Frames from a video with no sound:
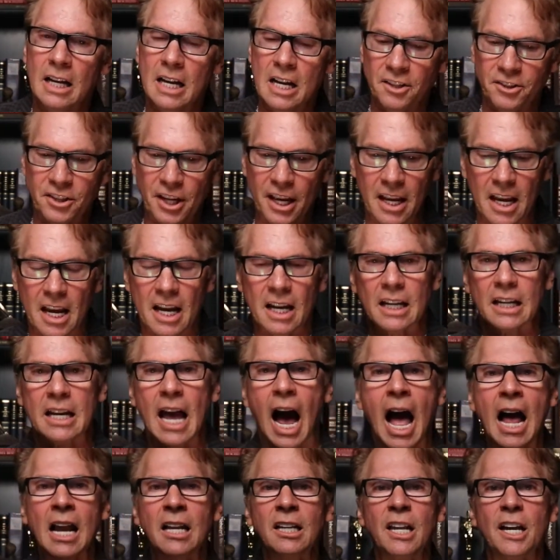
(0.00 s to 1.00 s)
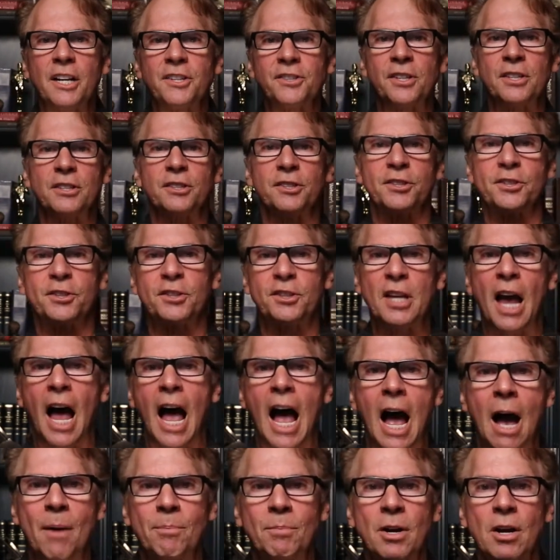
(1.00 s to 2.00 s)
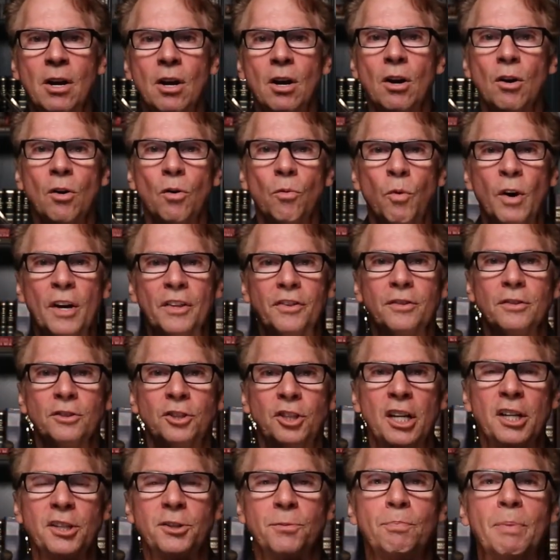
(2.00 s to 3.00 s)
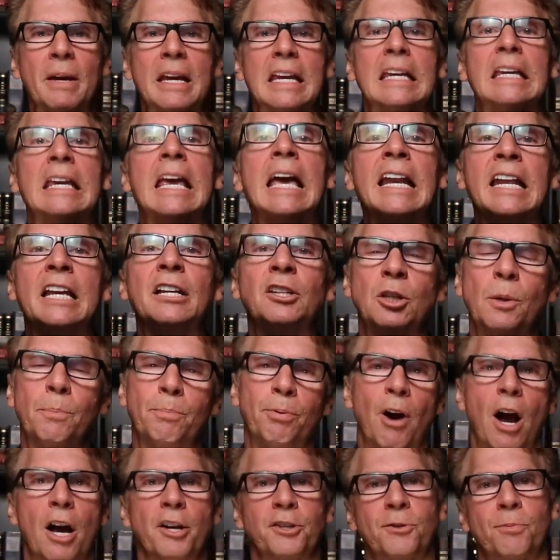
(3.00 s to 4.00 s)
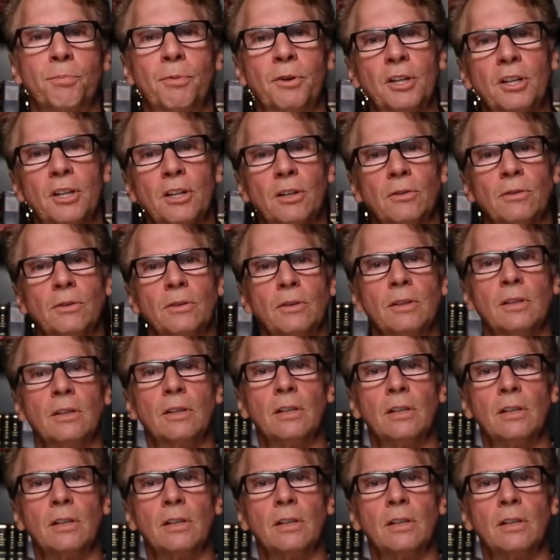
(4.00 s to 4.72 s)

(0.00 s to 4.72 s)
See, God doesn't stop with just beginning to prosper you.